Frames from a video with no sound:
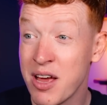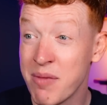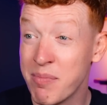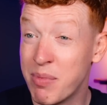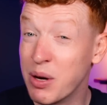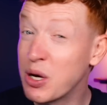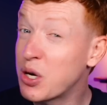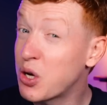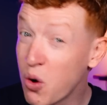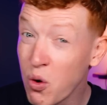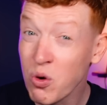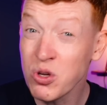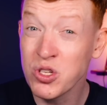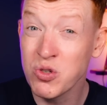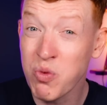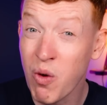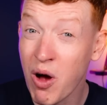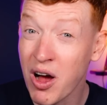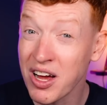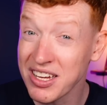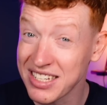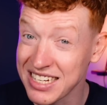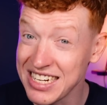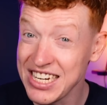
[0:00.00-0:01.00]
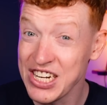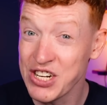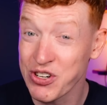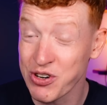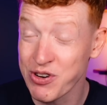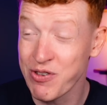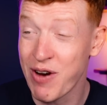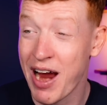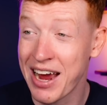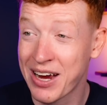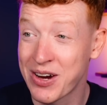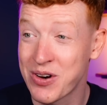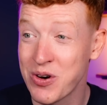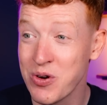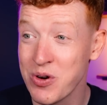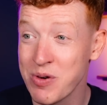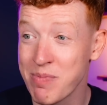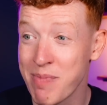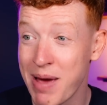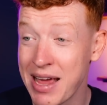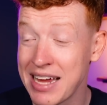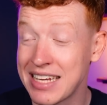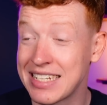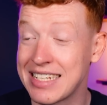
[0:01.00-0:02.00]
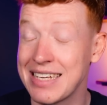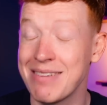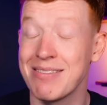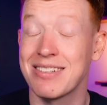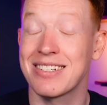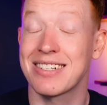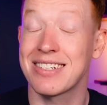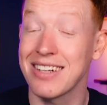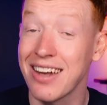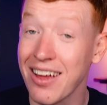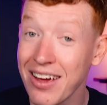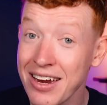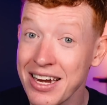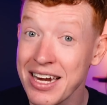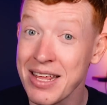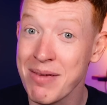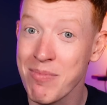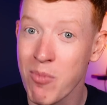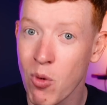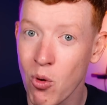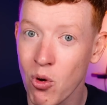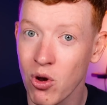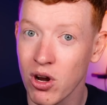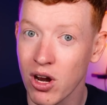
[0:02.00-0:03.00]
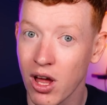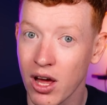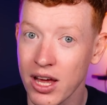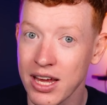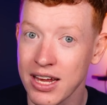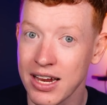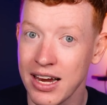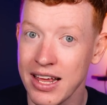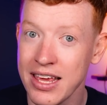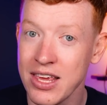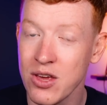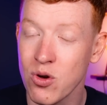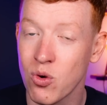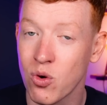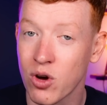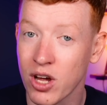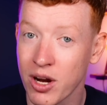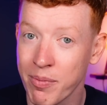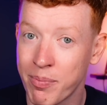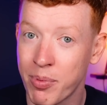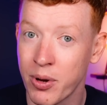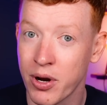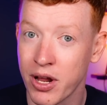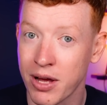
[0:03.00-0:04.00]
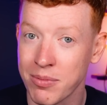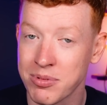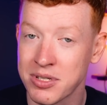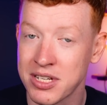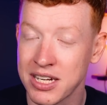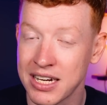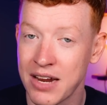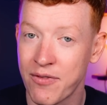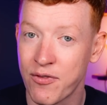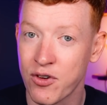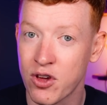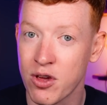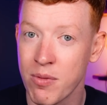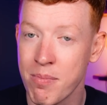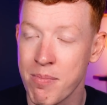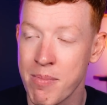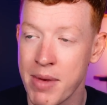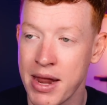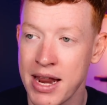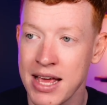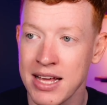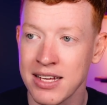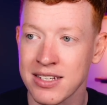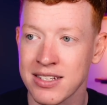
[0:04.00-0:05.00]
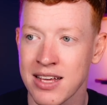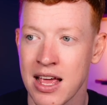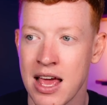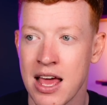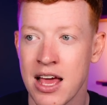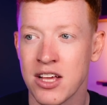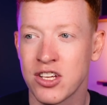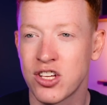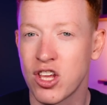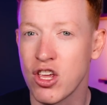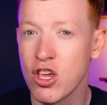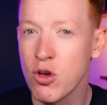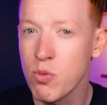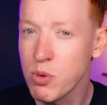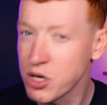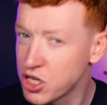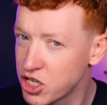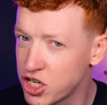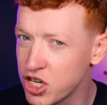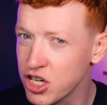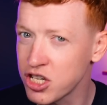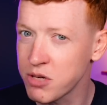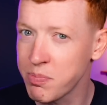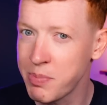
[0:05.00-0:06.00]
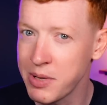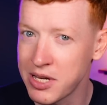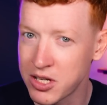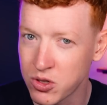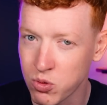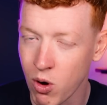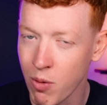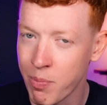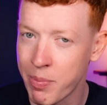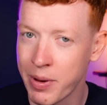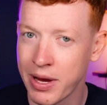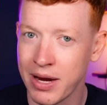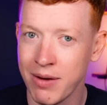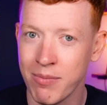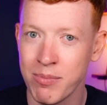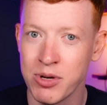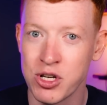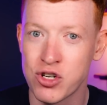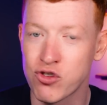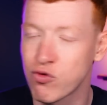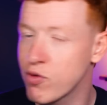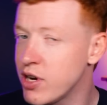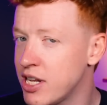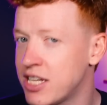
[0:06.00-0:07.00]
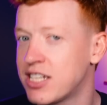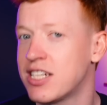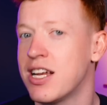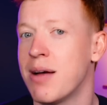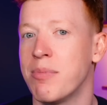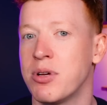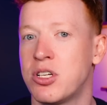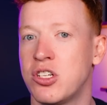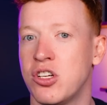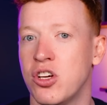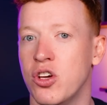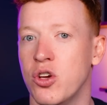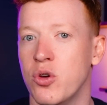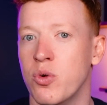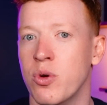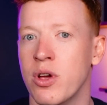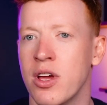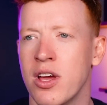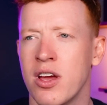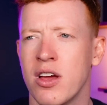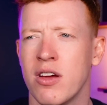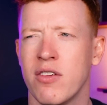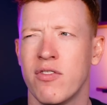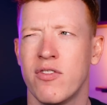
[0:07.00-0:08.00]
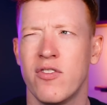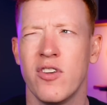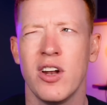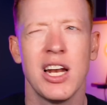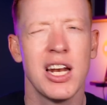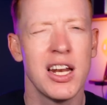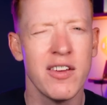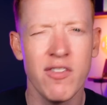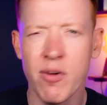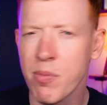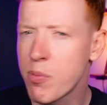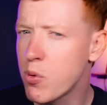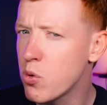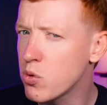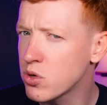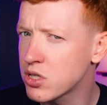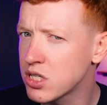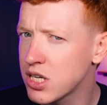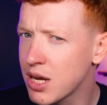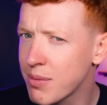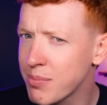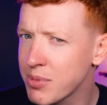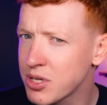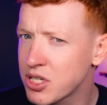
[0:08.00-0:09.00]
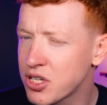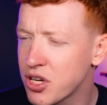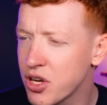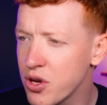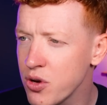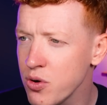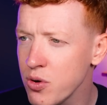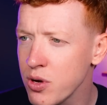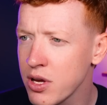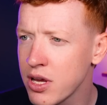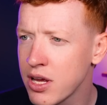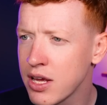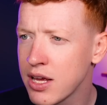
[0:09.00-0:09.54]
but Courtois' injury record makes it slightly more likely you're going to put up significant minutes. So you would just be swapping Madrid's number 2 for Liverpool's number 2.